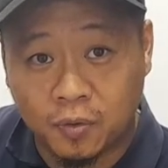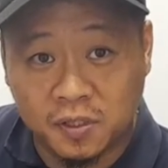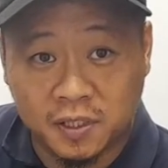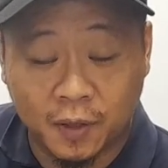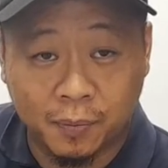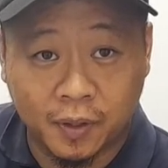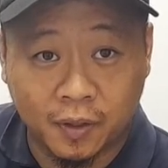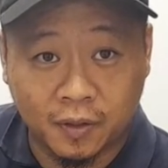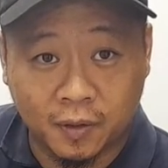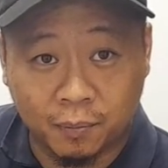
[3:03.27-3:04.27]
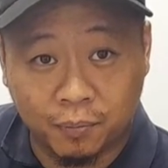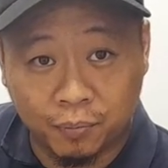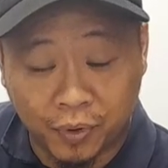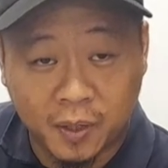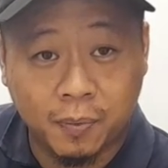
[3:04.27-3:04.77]
When you're stepping on the
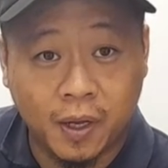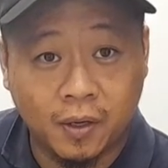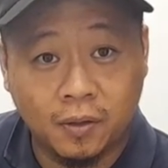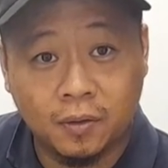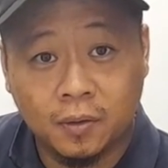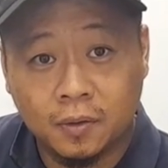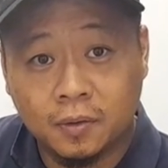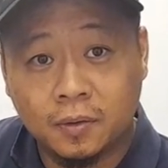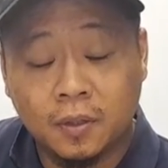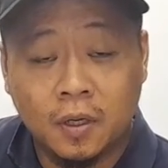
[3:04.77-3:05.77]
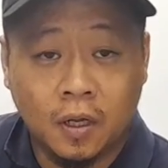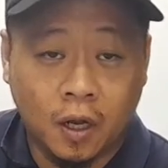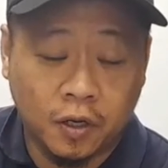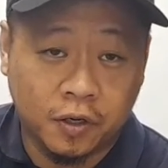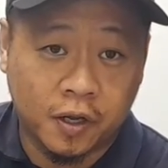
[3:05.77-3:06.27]
brake pedal,
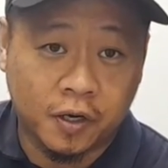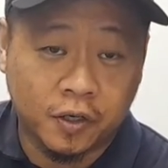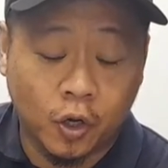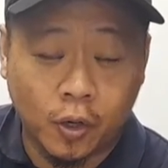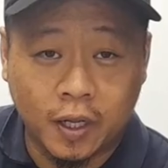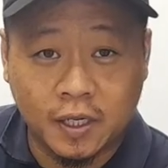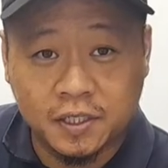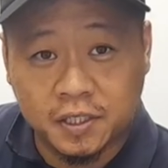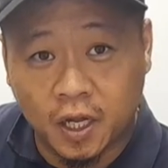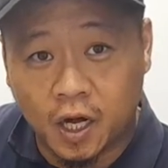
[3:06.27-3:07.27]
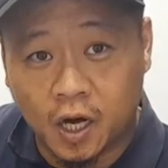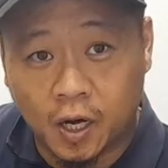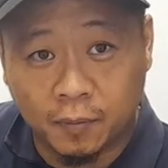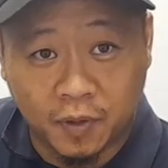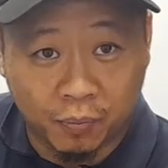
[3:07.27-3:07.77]
you're going to notice
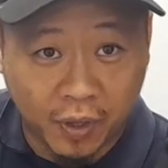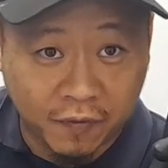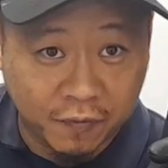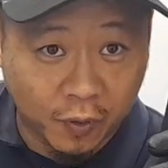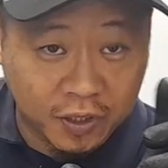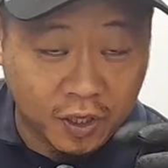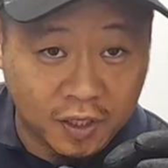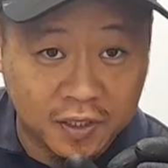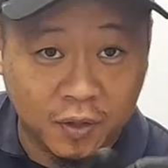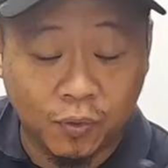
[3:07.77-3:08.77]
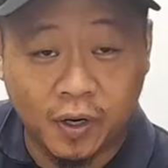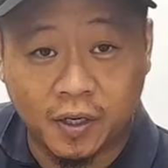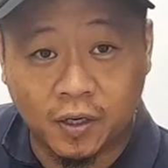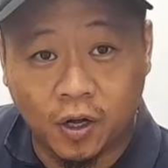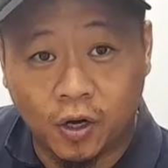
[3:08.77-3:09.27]
your brake fluid is constantly
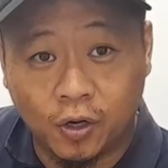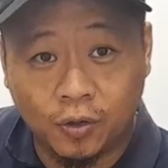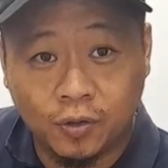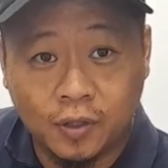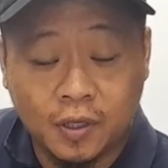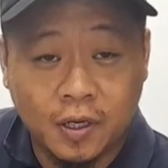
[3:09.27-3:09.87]
running low.